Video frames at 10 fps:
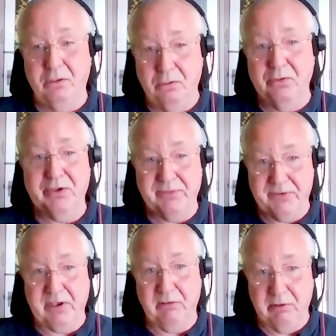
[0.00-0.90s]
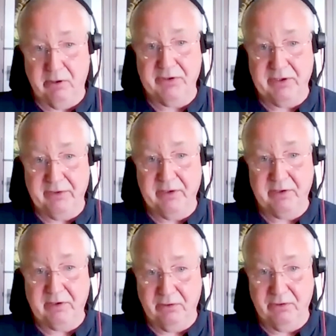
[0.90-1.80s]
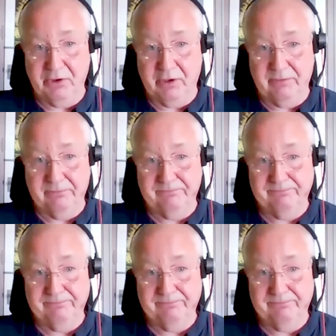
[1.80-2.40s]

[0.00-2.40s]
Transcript: cause of soul loss in this culture.